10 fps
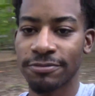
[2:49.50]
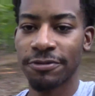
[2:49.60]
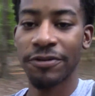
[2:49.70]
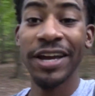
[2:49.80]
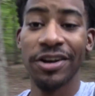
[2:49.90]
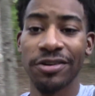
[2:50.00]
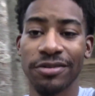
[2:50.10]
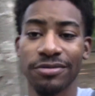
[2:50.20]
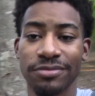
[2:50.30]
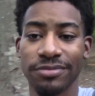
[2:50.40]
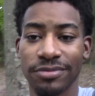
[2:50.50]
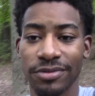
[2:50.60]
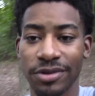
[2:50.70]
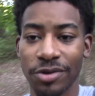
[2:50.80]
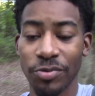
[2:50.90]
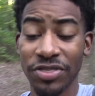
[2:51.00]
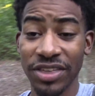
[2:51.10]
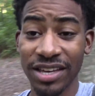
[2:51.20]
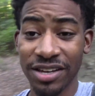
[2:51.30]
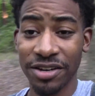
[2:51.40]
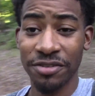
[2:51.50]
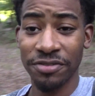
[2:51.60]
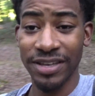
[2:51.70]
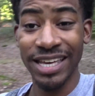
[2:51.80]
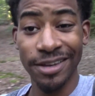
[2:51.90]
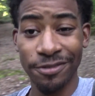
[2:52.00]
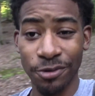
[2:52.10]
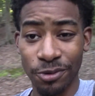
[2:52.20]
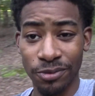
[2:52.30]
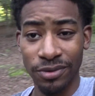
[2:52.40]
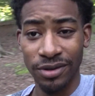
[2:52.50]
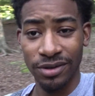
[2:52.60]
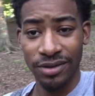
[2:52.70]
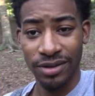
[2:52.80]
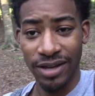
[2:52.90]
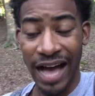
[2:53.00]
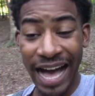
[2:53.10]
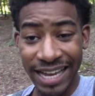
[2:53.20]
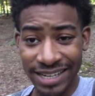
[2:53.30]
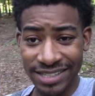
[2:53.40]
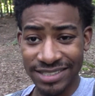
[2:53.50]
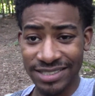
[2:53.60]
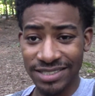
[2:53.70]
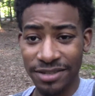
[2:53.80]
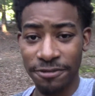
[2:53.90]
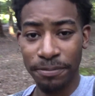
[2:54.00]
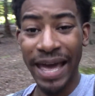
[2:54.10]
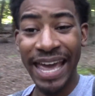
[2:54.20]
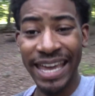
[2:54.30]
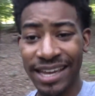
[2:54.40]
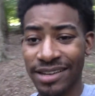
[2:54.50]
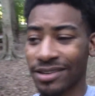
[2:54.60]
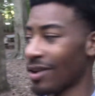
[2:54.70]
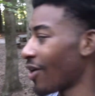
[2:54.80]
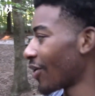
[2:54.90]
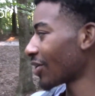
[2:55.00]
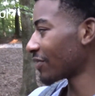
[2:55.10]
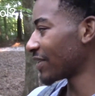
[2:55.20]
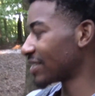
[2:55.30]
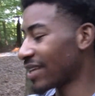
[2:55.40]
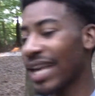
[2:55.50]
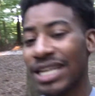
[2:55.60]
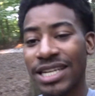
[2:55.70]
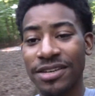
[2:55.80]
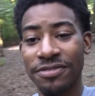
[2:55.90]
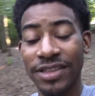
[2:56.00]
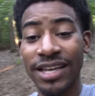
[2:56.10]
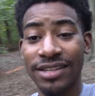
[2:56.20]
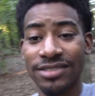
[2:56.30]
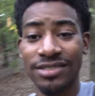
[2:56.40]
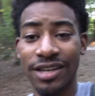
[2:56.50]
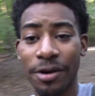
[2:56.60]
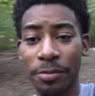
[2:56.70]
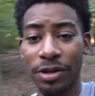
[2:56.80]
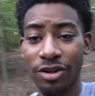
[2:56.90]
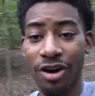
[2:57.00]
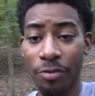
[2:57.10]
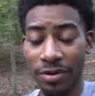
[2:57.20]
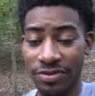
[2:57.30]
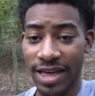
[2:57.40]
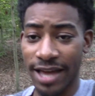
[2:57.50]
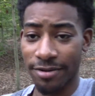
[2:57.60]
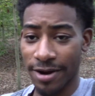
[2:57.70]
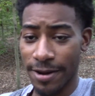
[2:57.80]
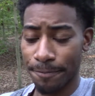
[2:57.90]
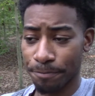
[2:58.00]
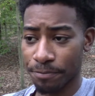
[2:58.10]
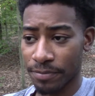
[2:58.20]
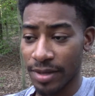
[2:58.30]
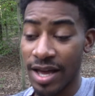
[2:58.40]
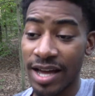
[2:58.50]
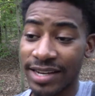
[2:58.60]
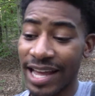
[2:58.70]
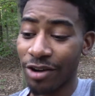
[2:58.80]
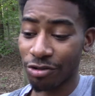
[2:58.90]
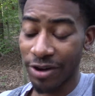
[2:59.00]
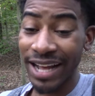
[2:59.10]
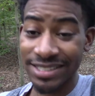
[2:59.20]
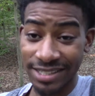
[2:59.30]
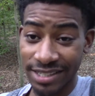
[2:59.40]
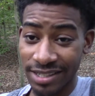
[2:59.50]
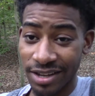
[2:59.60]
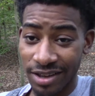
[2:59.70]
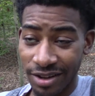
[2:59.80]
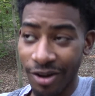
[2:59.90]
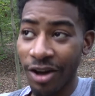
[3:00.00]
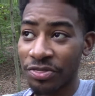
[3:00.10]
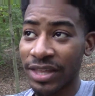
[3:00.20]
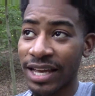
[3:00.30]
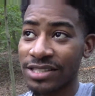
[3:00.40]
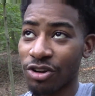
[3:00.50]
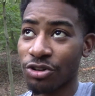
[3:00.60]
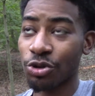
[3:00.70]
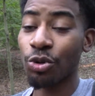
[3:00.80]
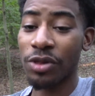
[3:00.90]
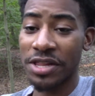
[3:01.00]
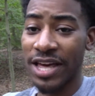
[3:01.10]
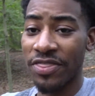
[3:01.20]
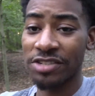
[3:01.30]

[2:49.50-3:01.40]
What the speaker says: fear. We think of evil, hotness, pain. All of these negative things come along with that, right? Now, granted, all things are dual in this